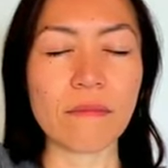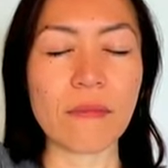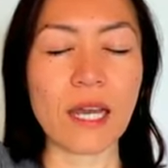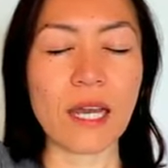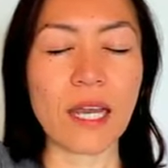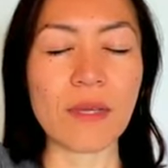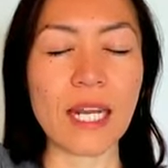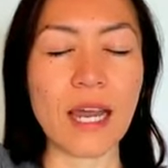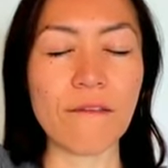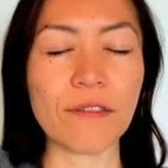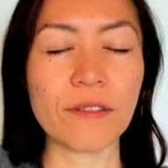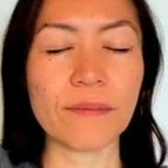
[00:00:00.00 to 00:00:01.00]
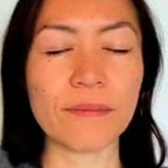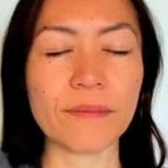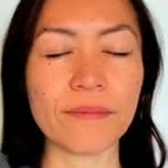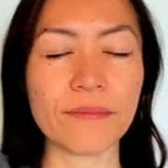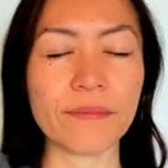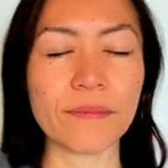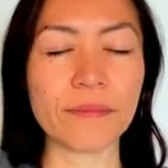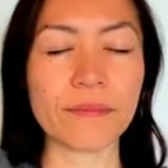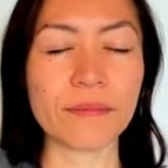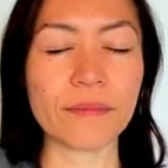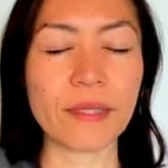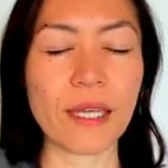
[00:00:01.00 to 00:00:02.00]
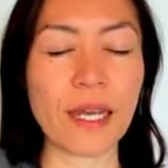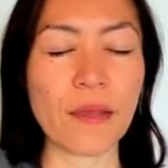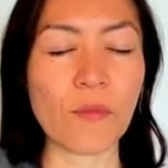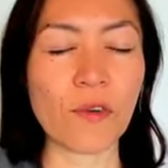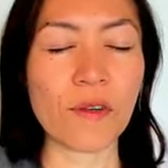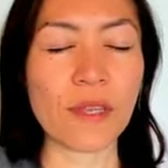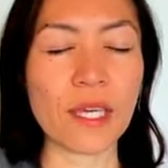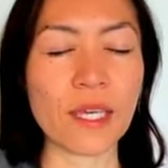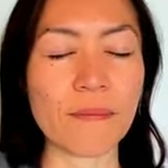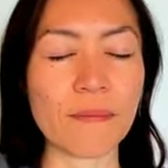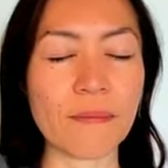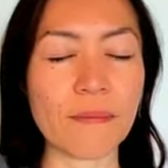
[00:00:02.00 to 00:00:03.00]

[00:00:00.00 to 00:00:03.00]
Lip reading: I am enough. I am worthy.